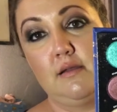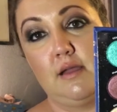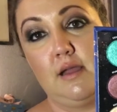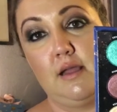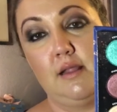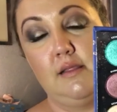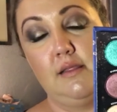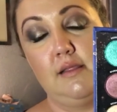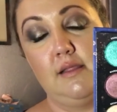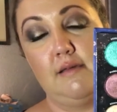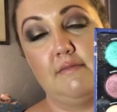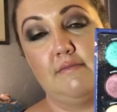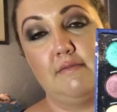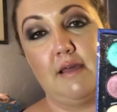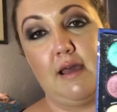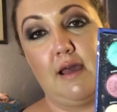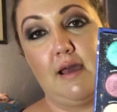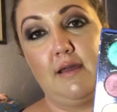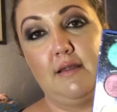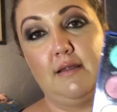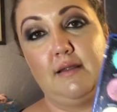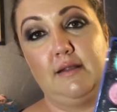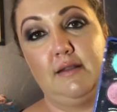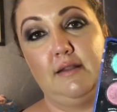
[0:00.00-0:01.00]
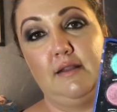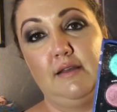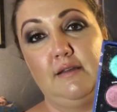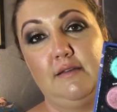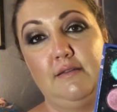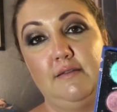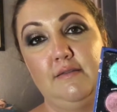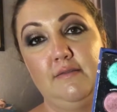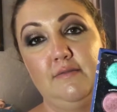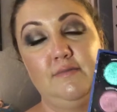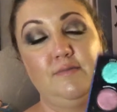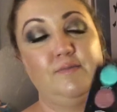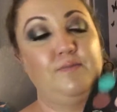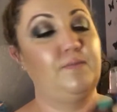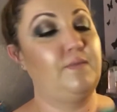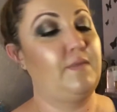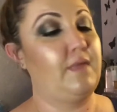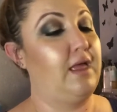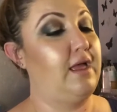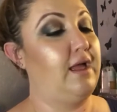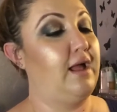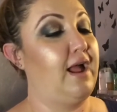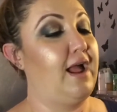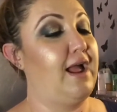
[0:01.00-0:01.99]
I love that.
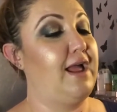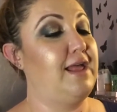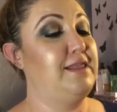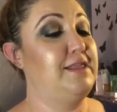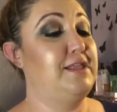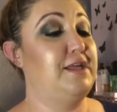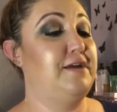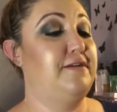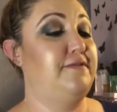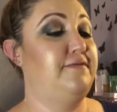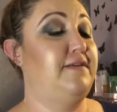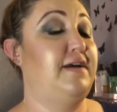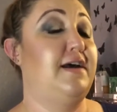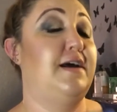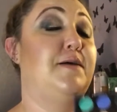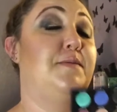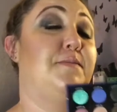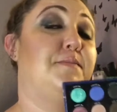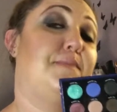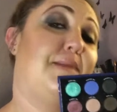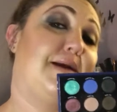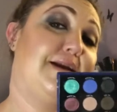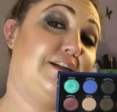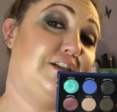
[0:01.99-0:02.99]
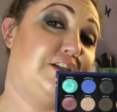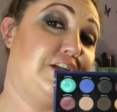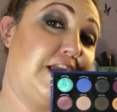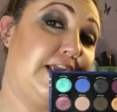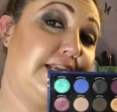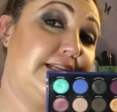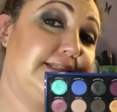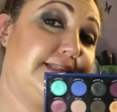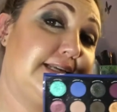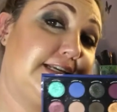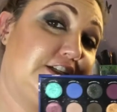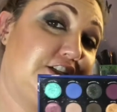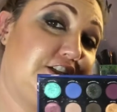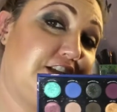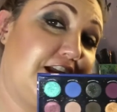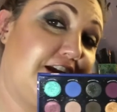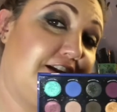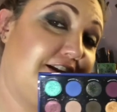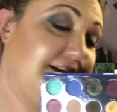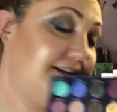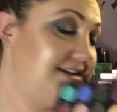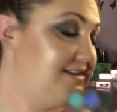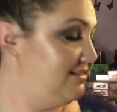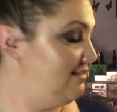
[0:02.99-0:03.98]
I love my shade
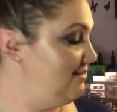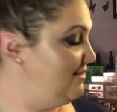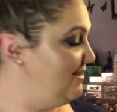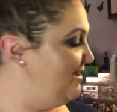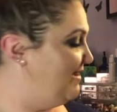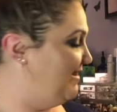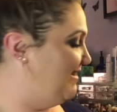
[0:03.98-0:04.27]
Sagittarius.